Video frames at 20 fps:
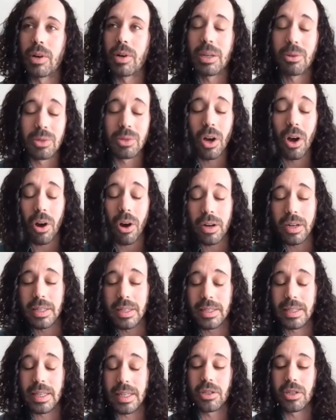it was a hard
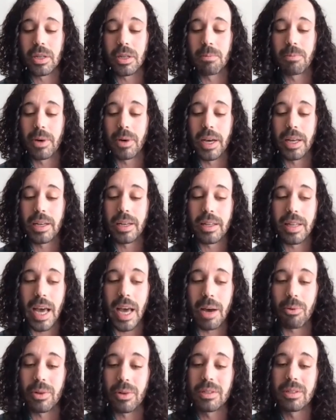decision, but that
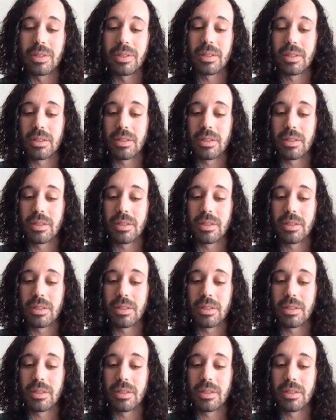was